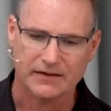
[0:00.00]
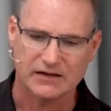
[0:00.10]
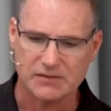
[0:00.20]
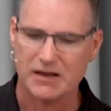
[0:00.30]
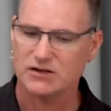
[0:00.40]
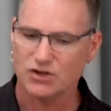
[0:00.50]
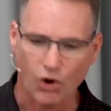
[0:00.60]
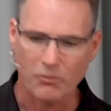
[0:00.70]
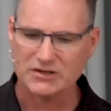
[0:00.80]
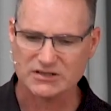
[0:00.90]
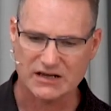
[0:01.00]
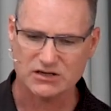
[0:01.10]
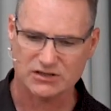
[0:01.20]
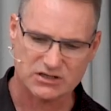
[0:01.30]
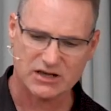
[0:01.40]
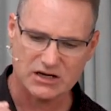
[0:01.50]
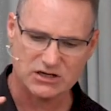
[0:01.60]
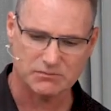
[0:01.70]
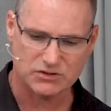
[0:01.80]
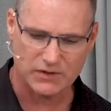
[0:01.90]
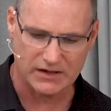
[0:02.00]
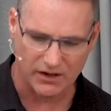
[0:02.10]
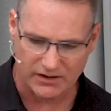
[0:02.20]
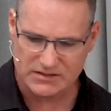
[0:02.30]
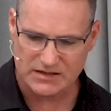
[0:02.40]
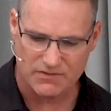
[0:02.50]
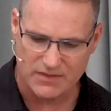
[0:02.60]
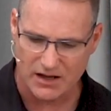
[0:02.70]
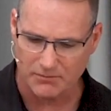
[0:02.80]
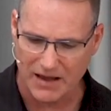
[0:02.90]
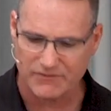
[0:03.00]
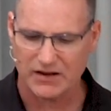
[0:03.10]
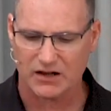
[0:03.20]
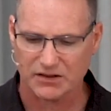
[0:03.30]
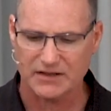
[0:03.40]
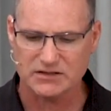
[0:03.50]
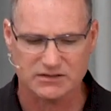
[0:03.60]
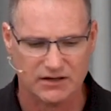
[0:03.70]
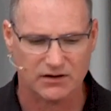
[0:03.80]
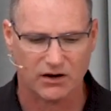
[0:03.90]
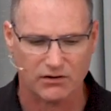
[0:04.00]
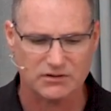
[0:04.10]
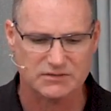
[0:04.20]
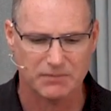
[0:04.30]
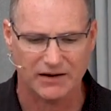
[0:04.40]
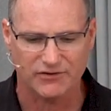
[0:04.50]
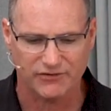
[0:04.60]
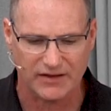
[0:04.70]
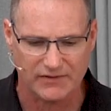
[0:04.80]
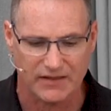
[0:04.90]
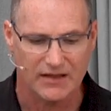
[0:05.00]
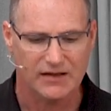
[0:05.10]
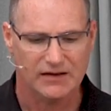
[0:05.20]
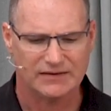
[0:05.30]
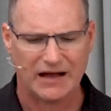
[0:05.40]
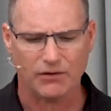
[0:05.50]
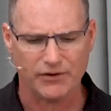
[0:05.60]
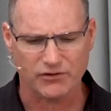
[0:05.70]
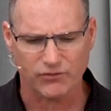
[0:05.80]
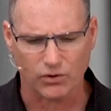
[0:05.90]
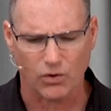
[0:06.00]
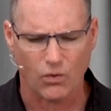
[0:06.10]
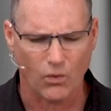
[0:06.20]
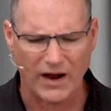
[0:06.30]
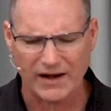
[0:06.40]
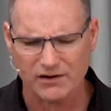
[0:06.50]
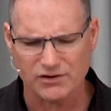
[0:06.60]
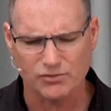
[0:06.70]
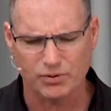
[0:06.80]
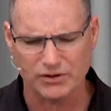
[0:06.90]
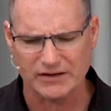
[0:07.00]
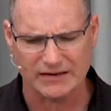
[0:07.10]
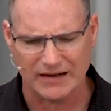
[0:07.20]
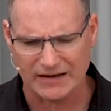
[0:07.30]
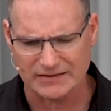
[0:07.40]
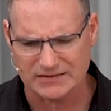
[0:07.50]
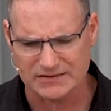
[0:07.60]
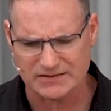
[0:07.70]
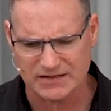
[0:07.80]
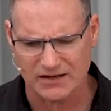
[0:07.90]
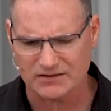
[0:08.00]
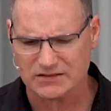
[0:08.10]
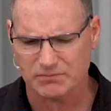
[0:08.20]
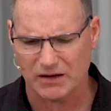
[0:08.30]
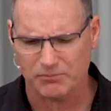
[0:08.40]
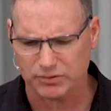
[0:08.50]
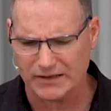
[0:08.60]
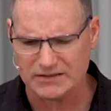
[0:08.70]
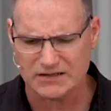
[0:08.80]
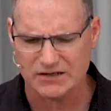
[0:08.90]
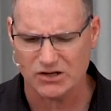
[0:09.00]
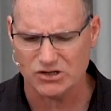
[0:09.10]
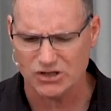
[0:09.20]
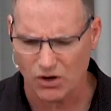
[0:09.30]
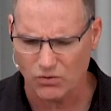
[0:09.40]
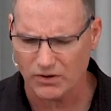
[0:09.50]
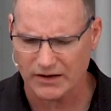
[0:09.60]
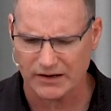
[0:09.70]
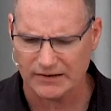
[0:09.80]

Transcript: and he made no distinct, distinction between us and them, having cleansed their hearts by faith. Now, therefore, why are you putting God to the test by placing a yoke